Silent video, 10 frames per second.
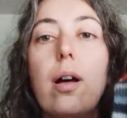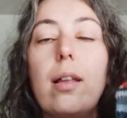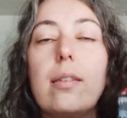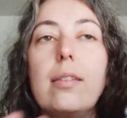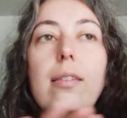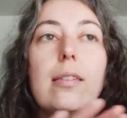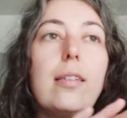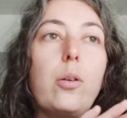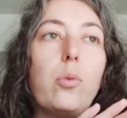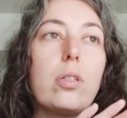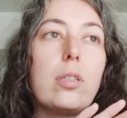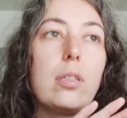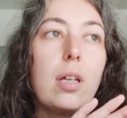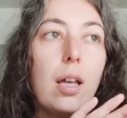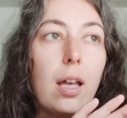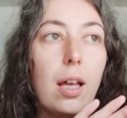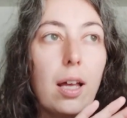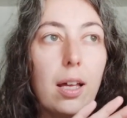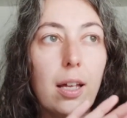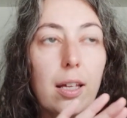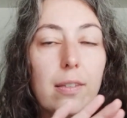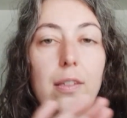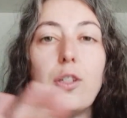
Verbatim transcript: and there was uh, the